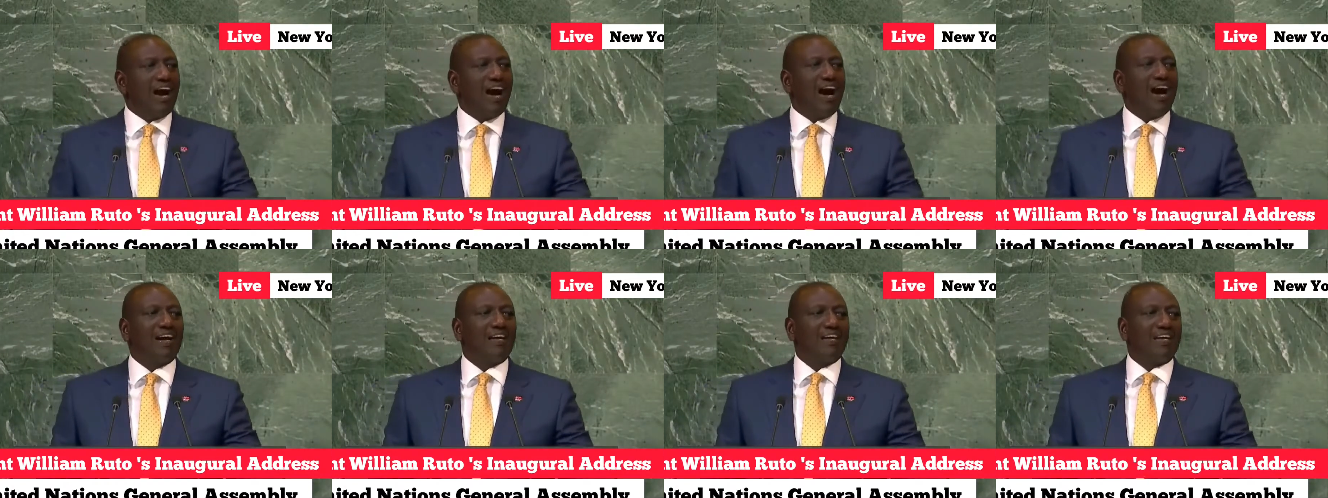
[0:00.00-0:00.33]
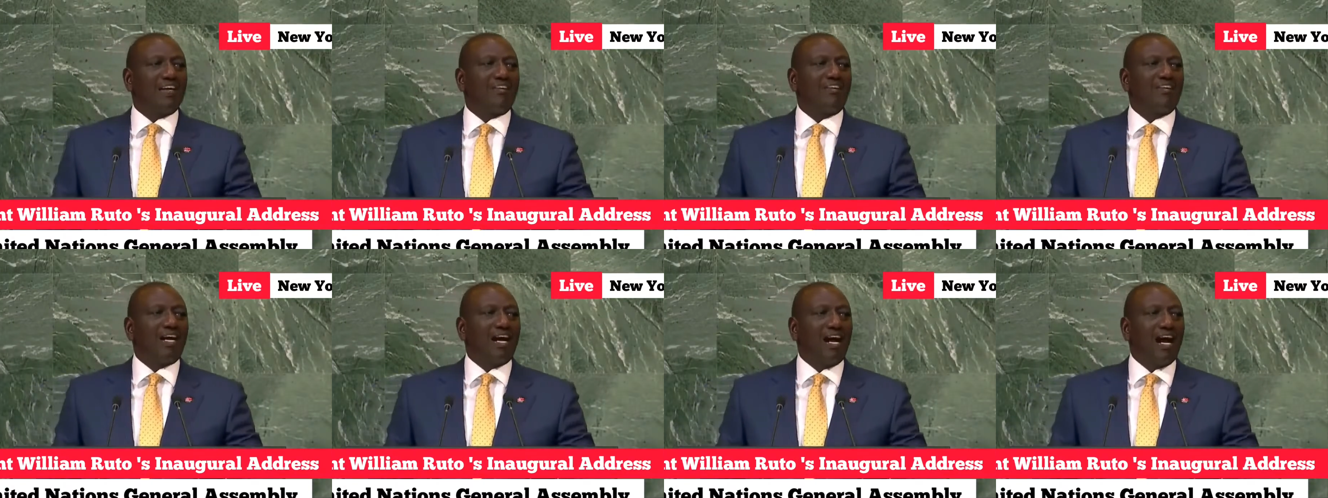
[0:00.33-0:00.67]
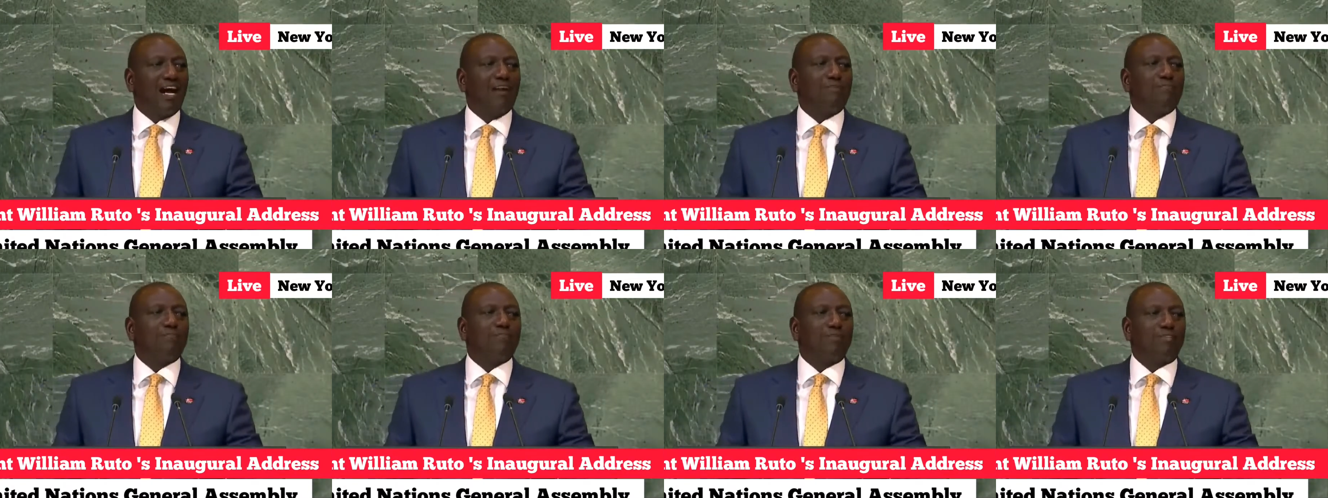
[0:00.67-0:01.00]
under the
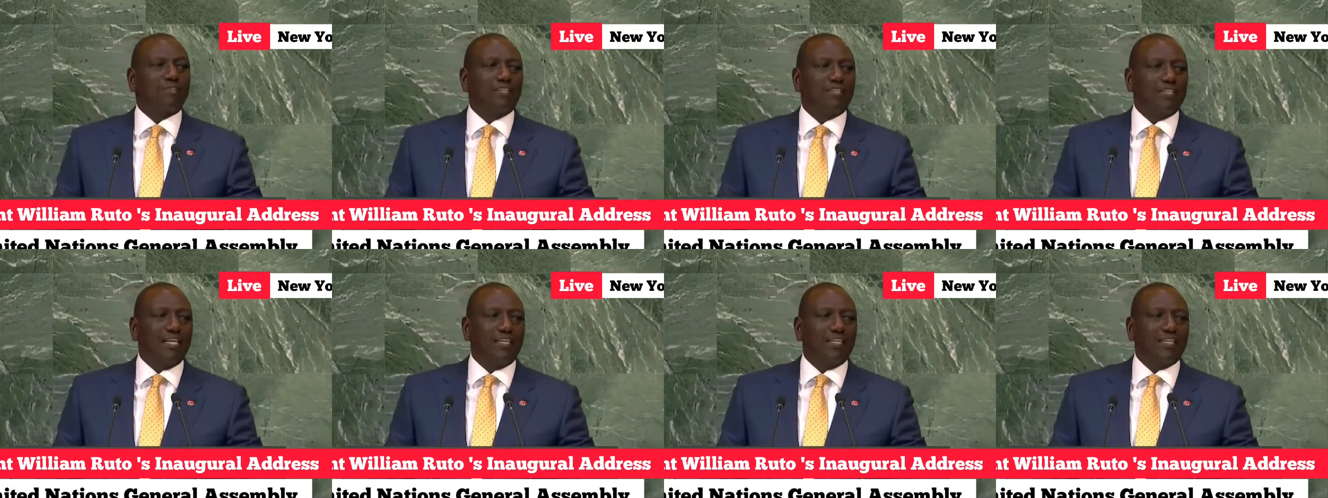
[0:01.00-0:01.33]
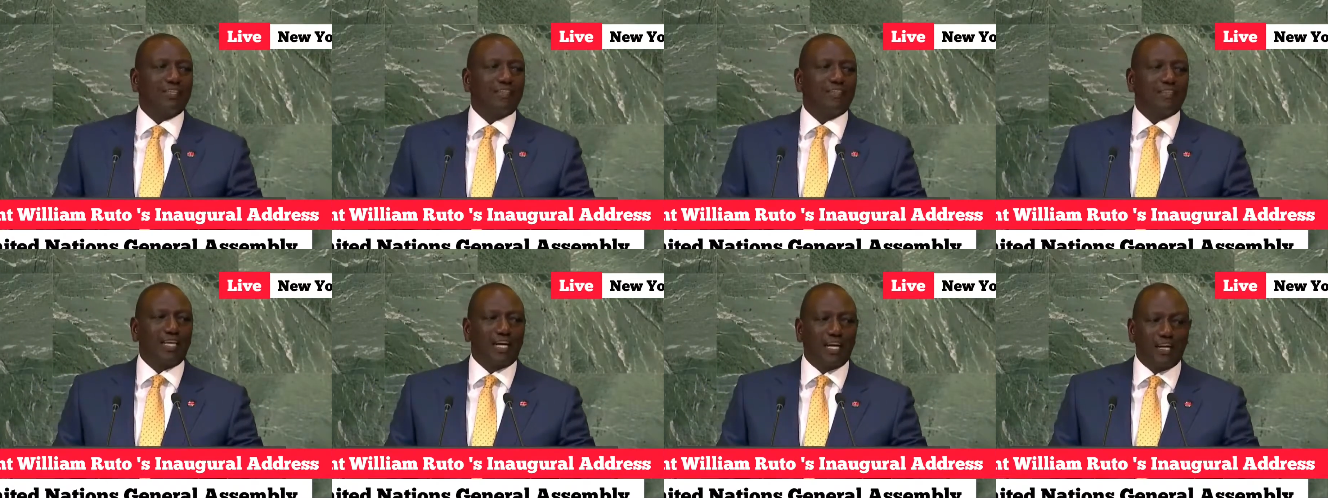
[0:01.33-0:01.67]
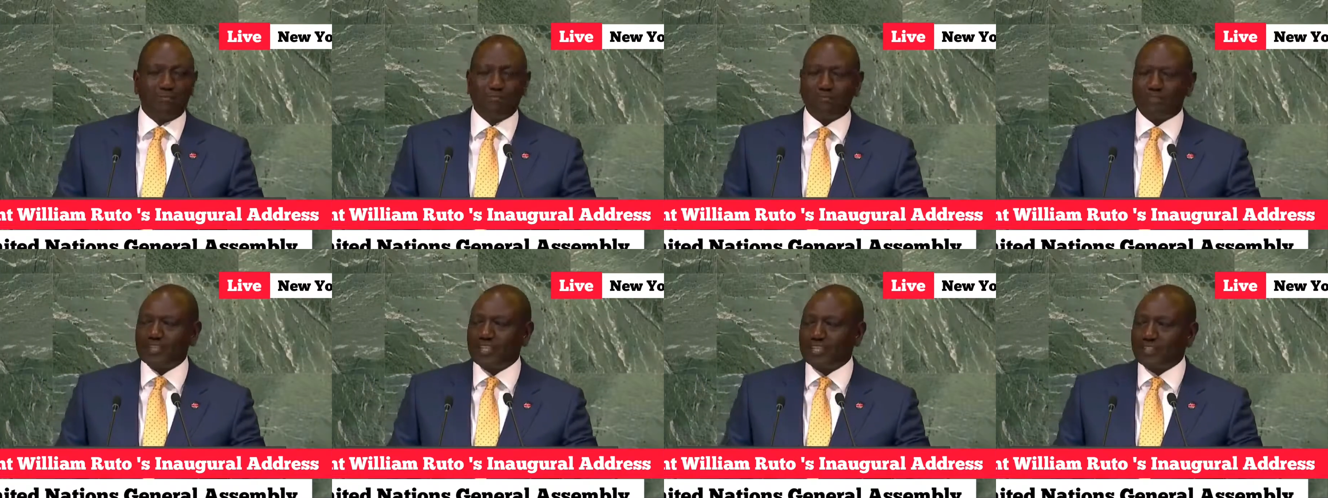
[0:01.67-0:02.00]
unprecedented
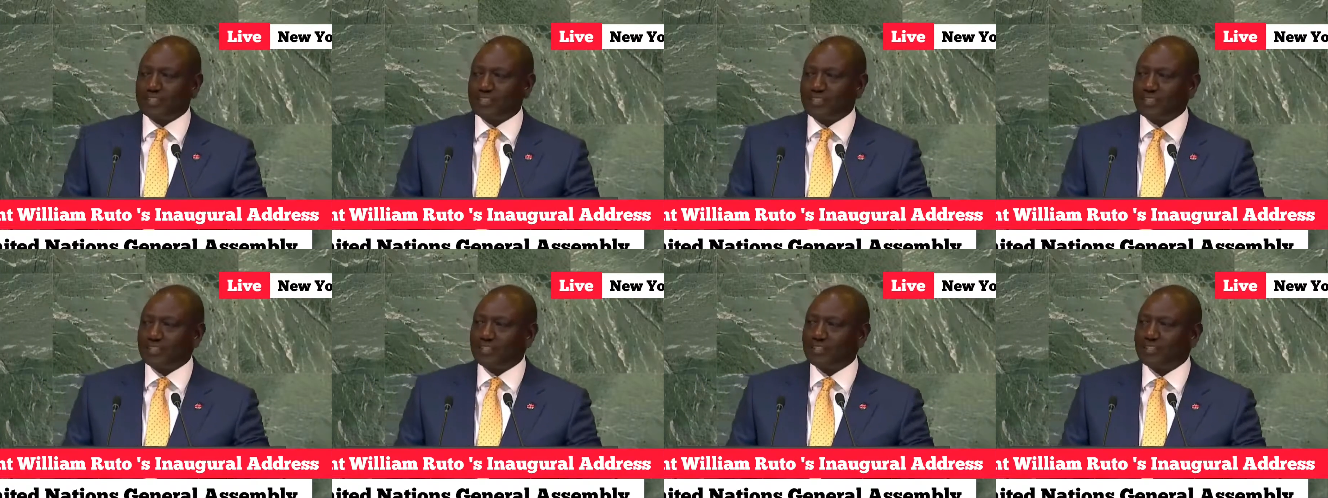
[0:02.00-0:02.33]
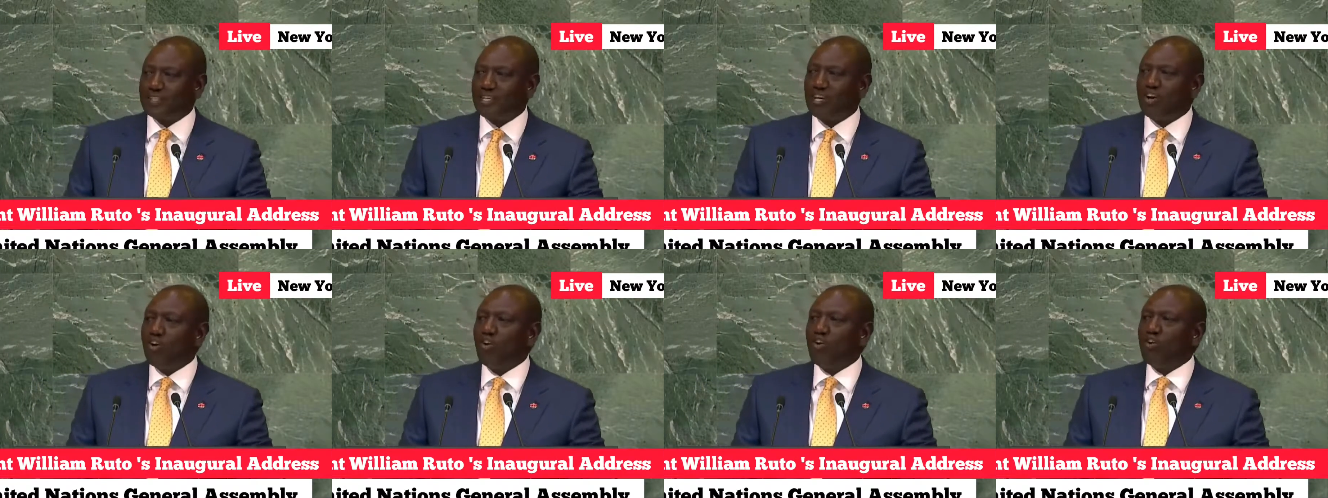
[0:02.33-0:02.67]
circumstances